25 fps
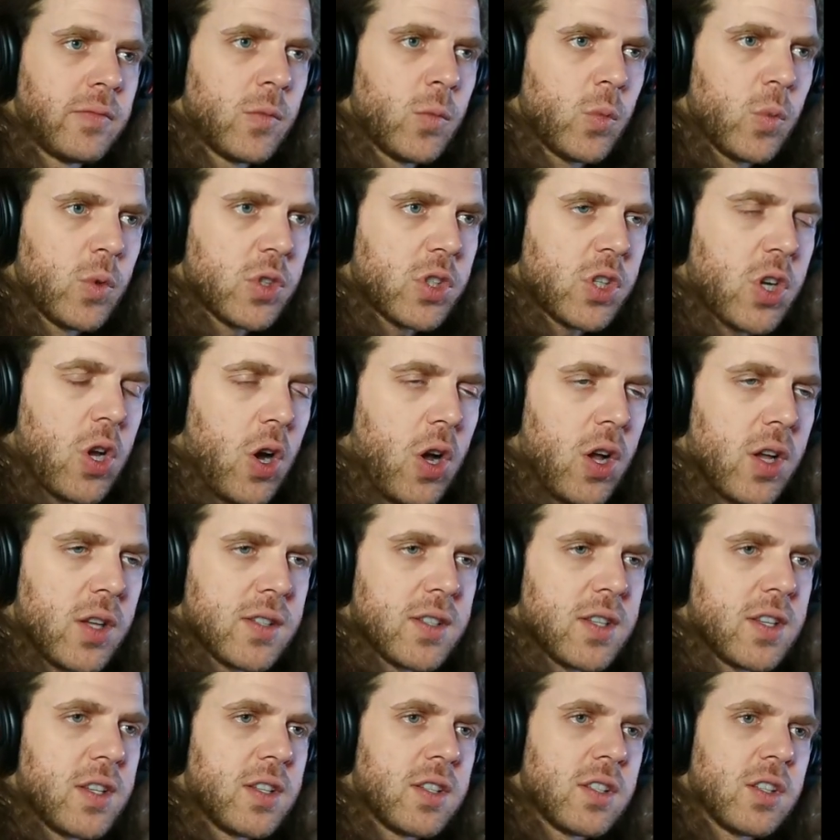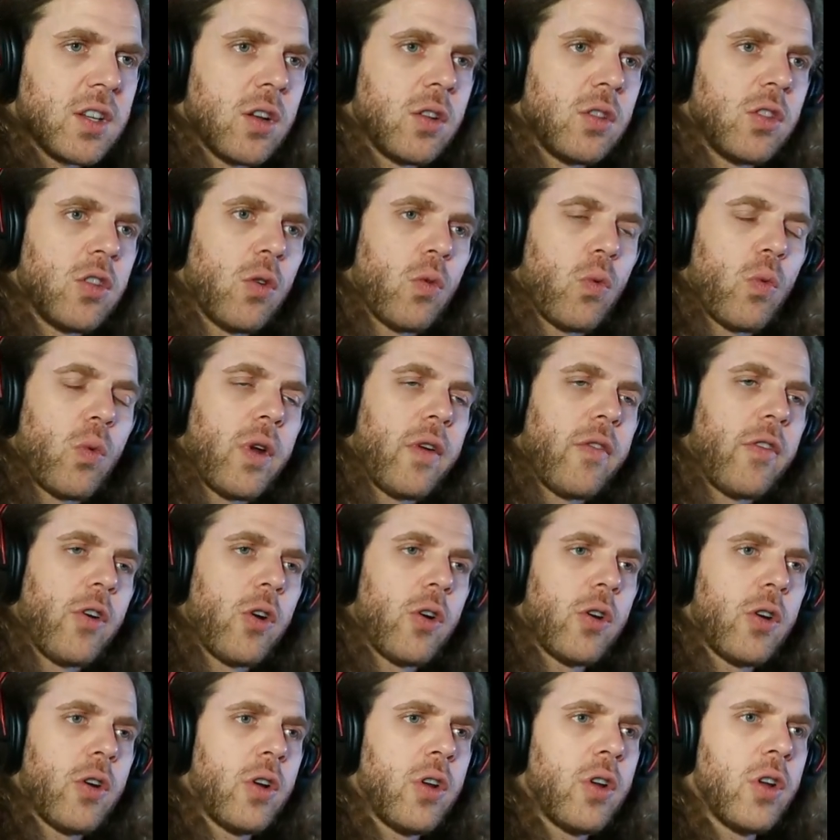which causes the
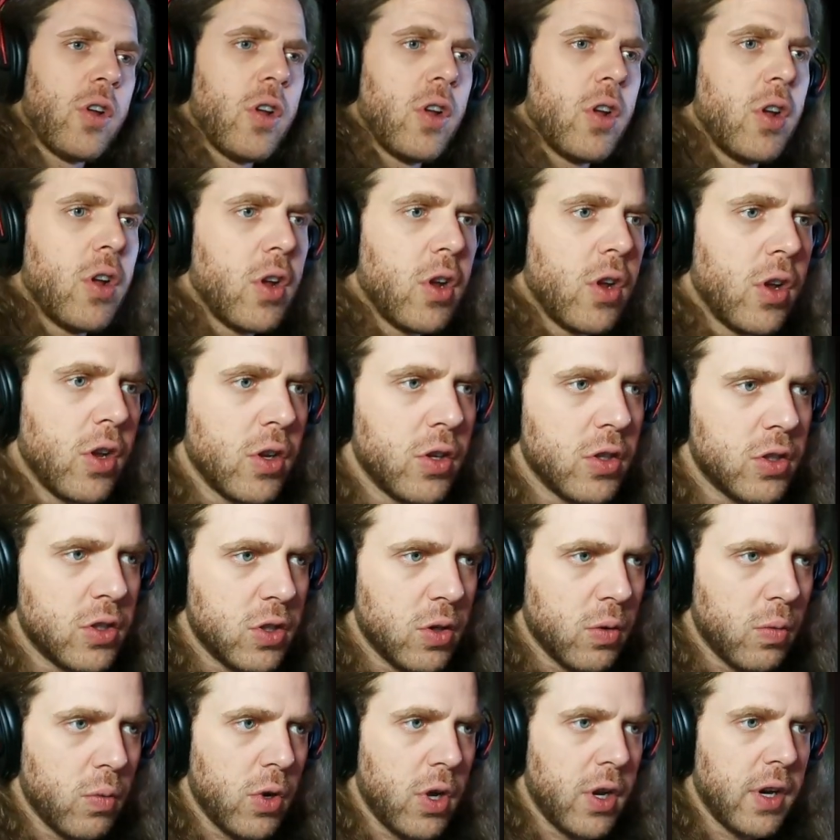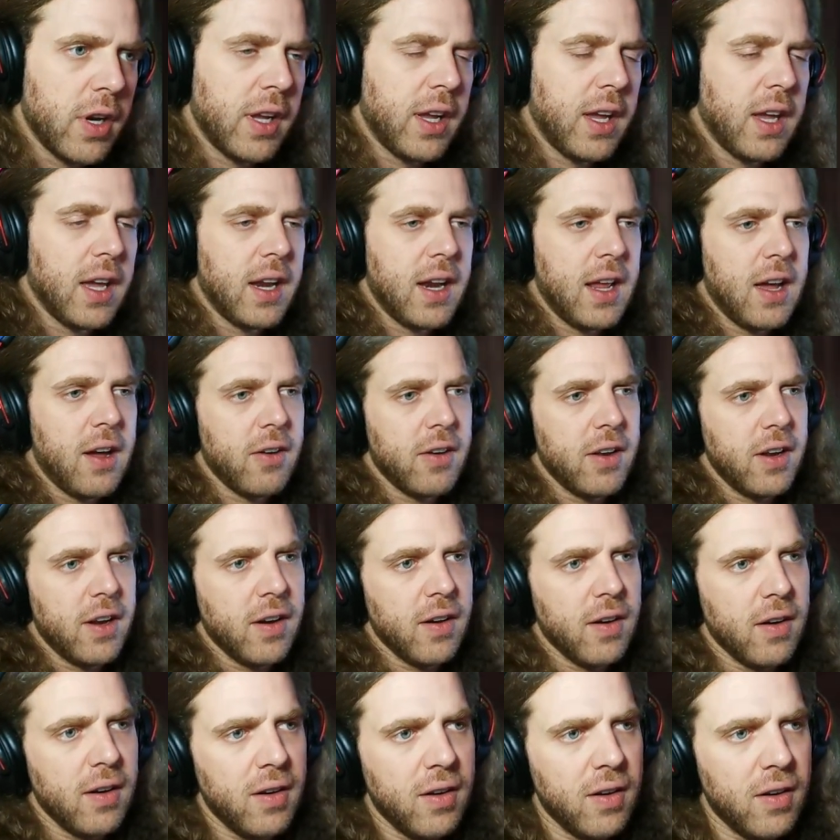river to run again out
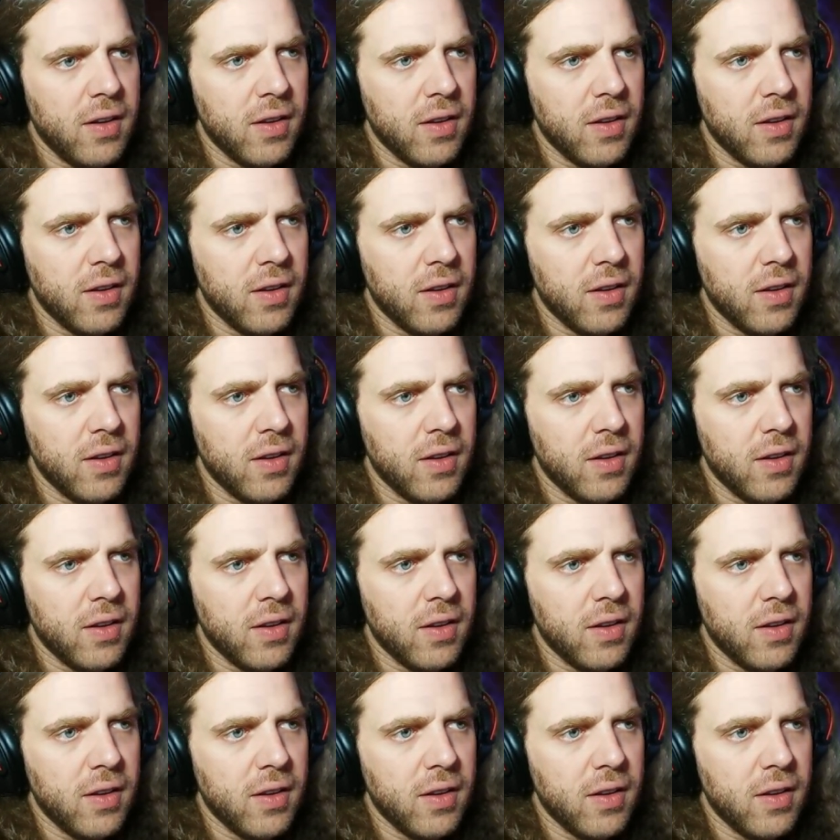here,